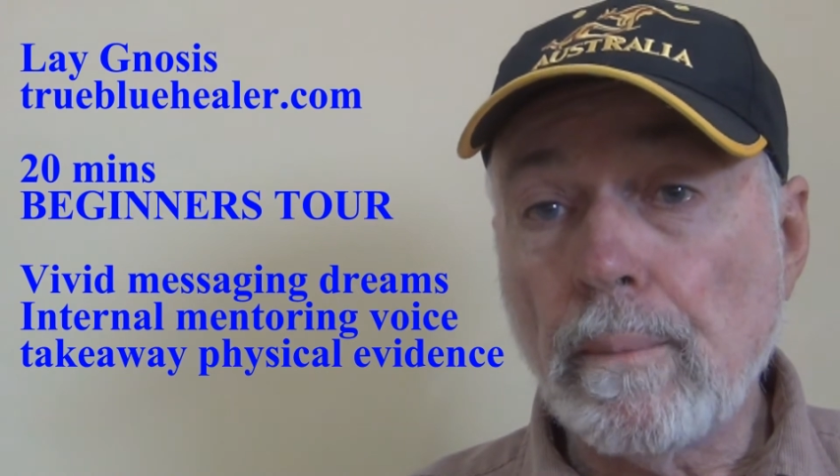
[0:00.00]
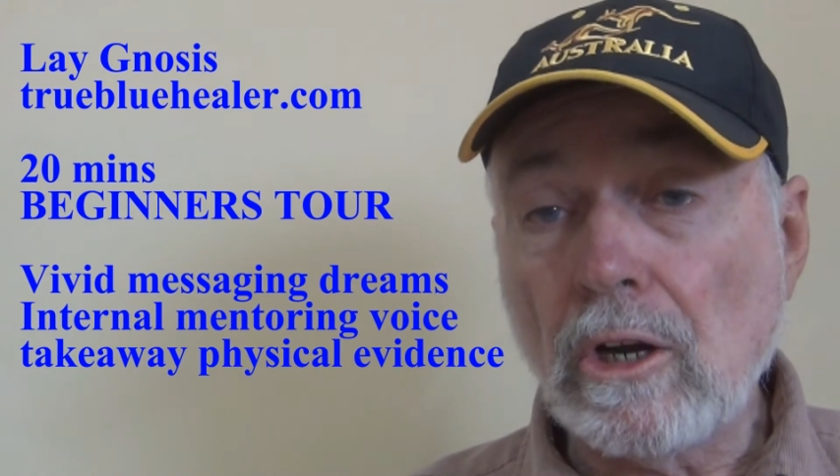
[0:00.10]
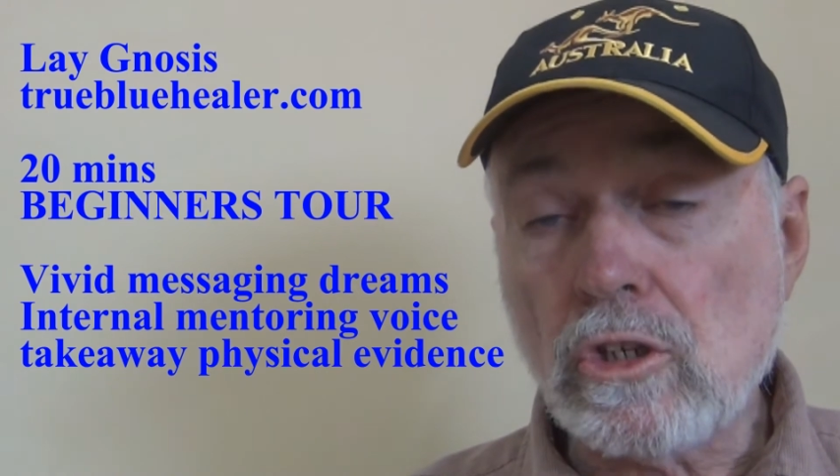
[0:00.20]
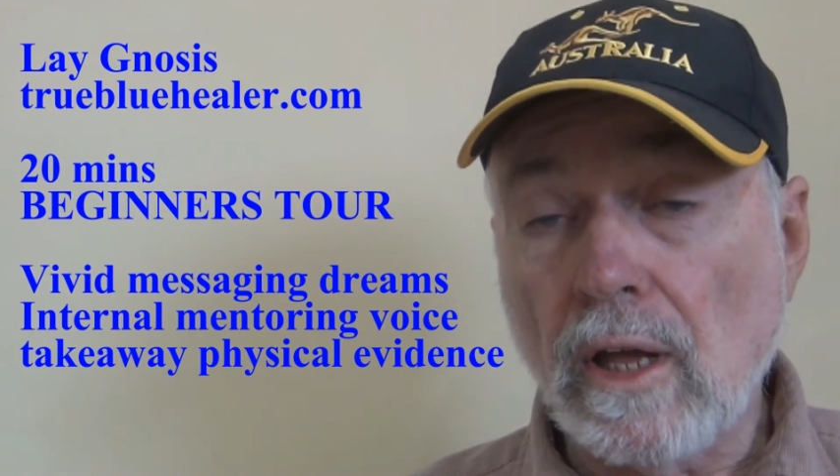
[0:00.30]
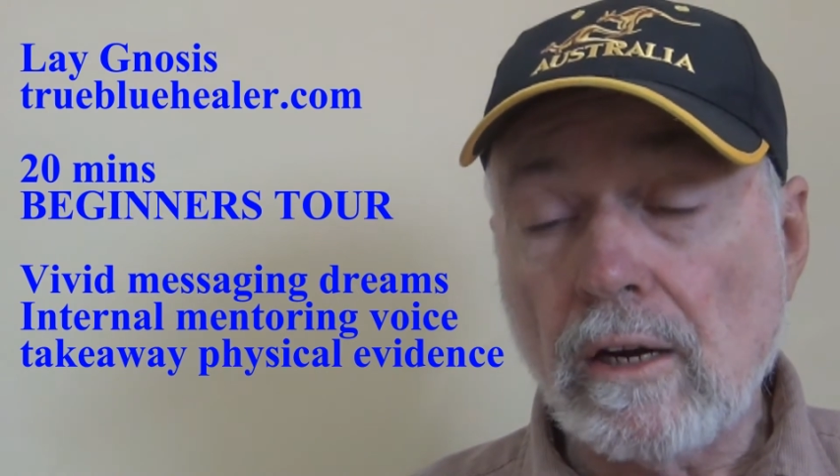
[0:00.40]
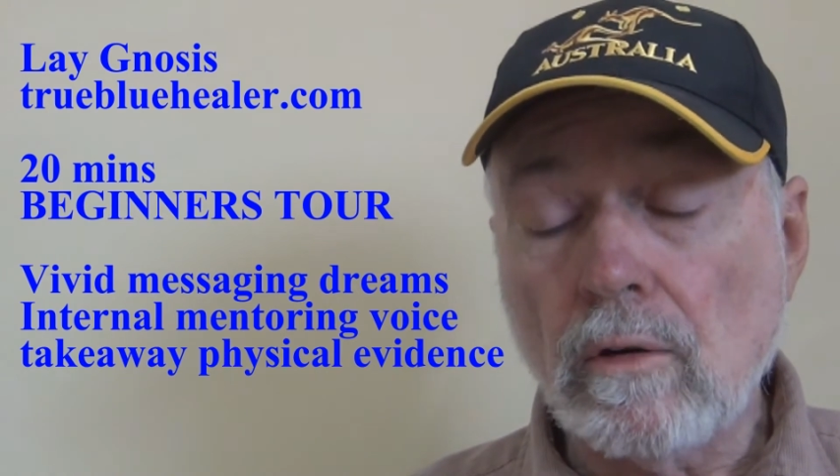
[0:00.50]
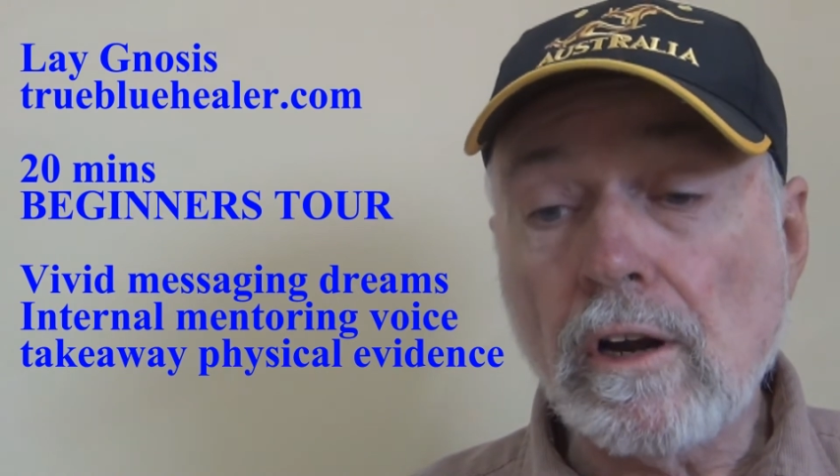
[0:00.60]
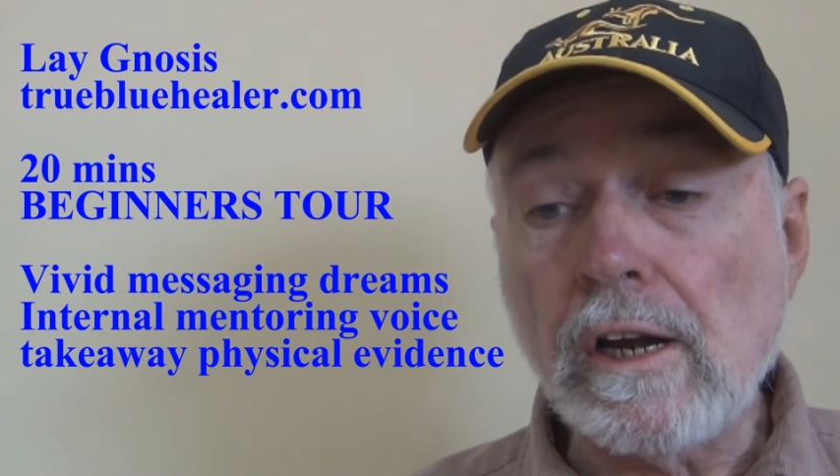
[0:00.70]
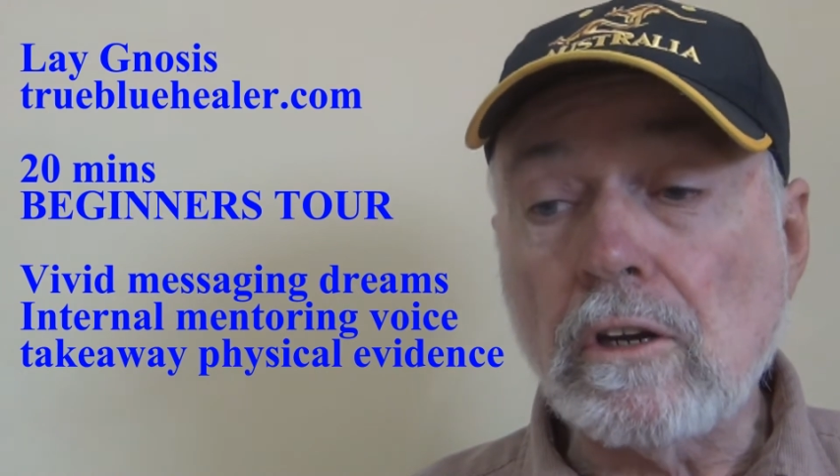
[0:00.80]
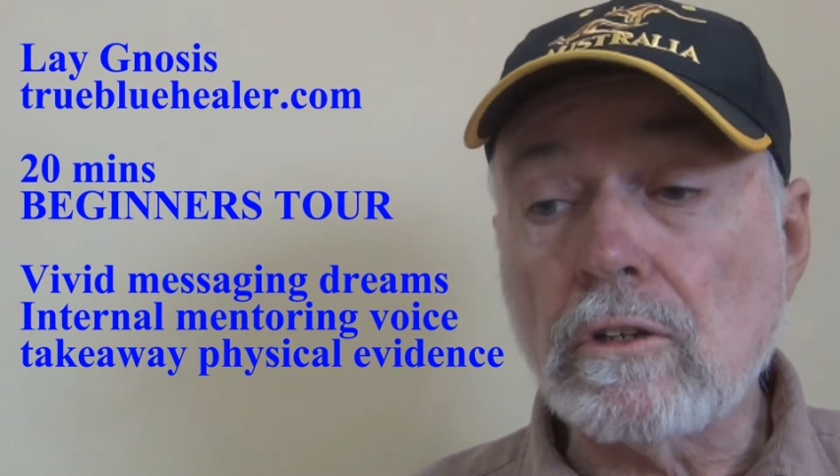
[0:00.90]
much later
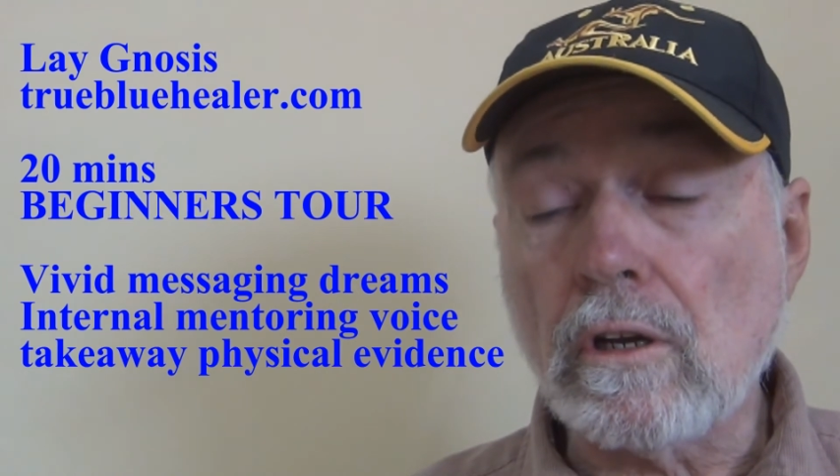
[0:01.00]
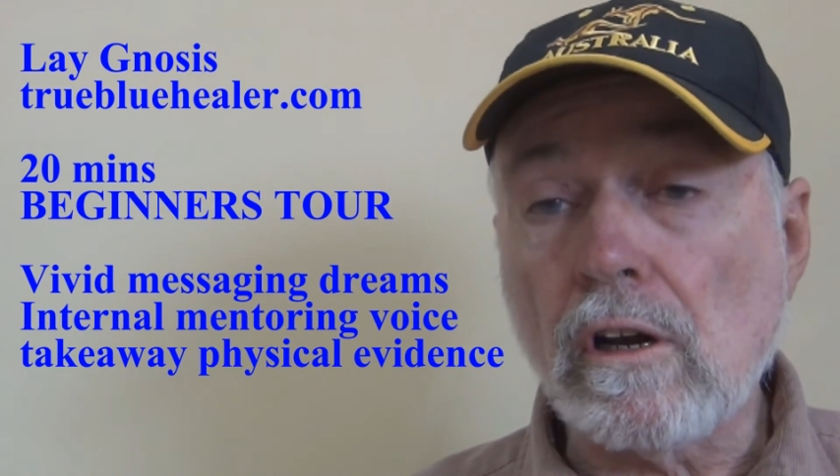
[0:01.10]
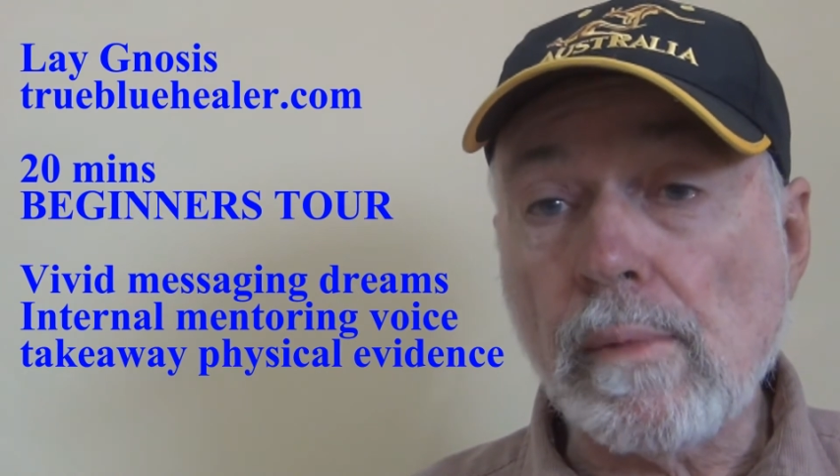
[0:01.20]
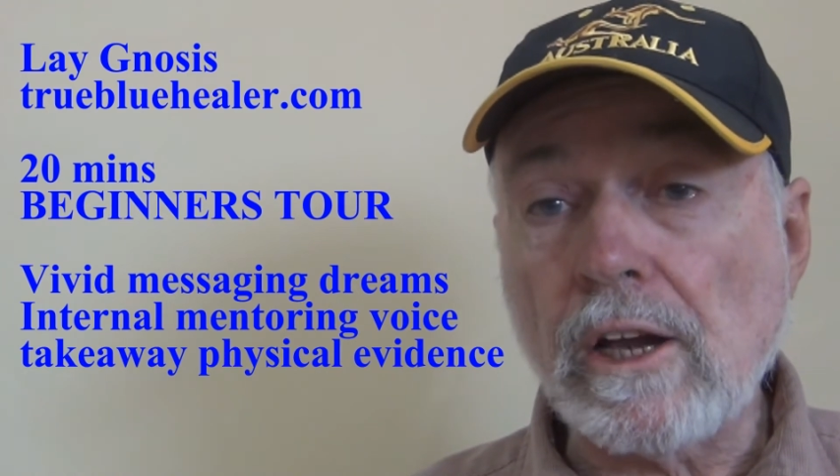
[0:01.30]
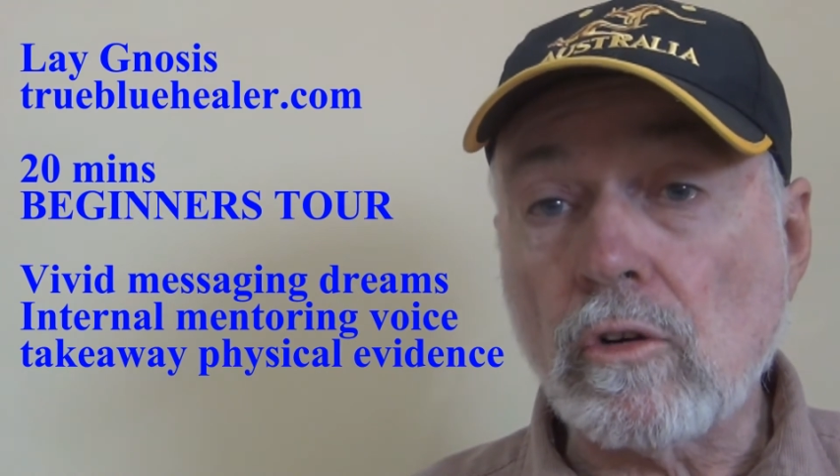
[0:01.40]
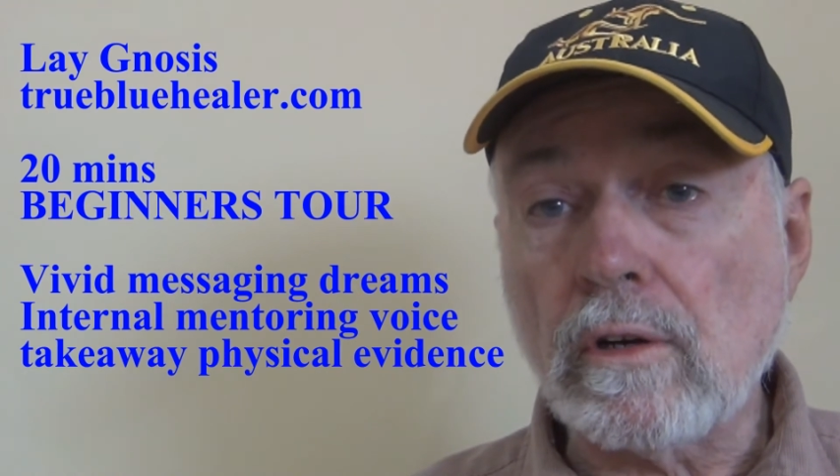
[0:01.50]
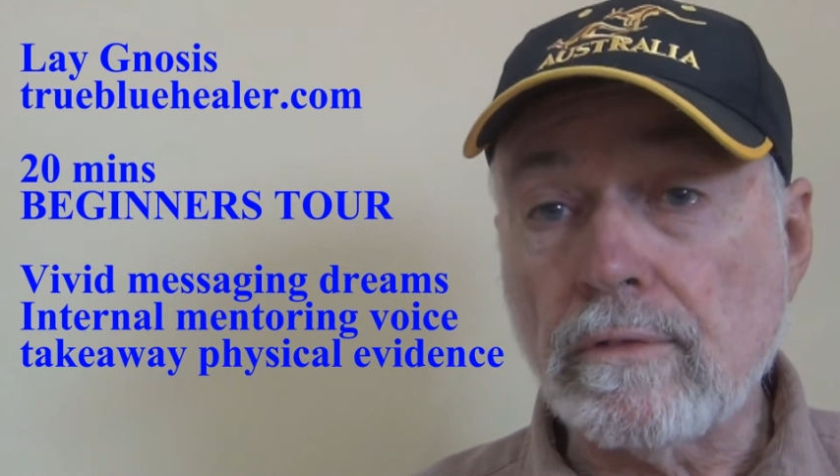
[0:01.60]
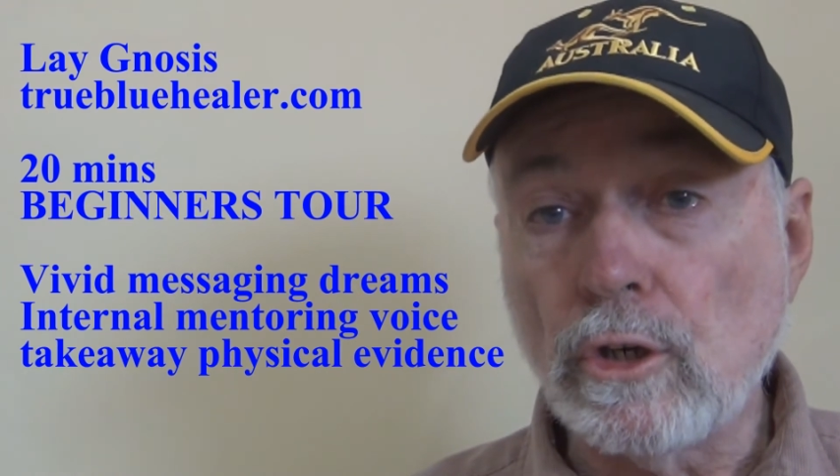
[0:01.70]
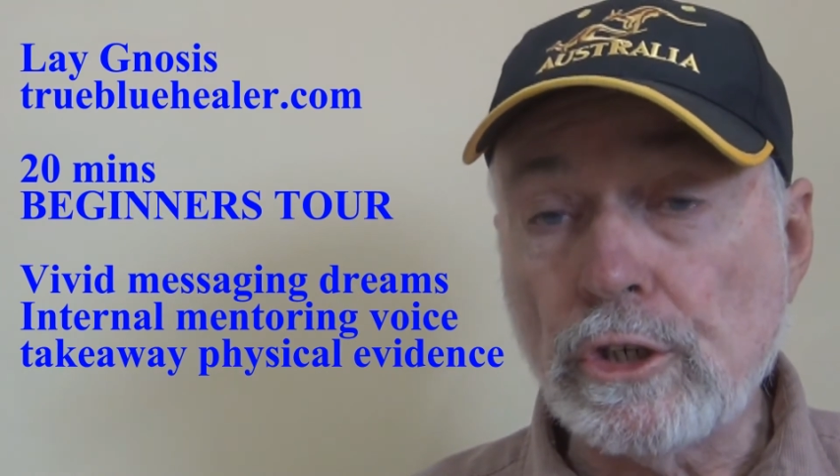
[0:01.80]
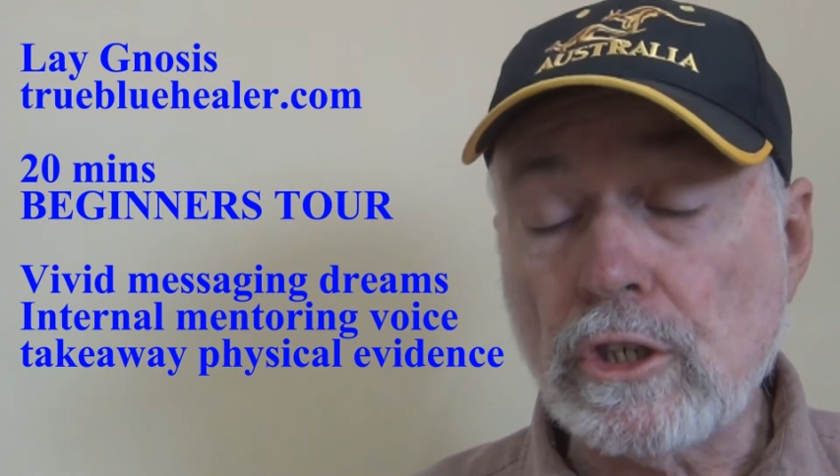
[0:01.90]
on, an internal mentoring
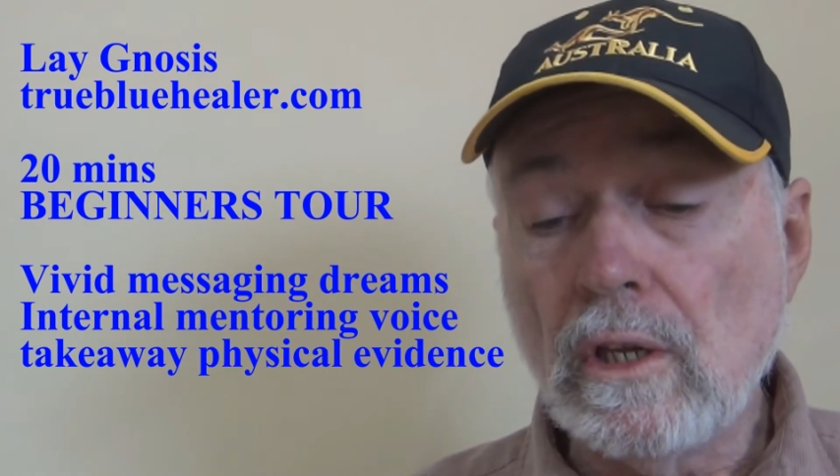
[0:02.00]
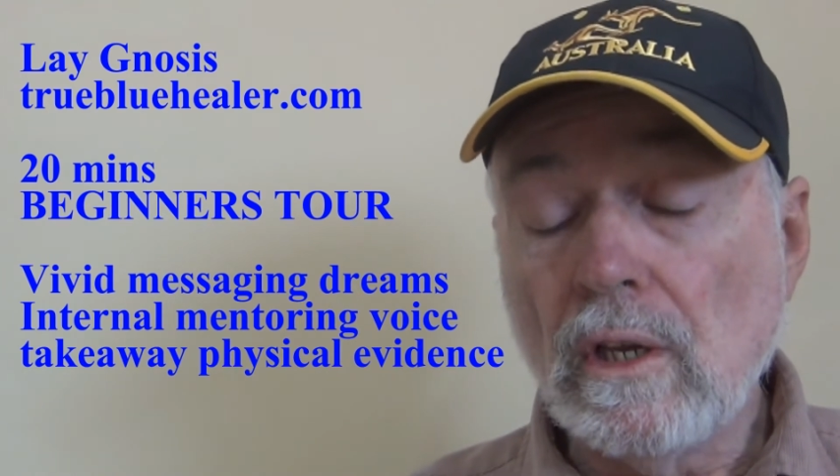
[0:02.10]
voice.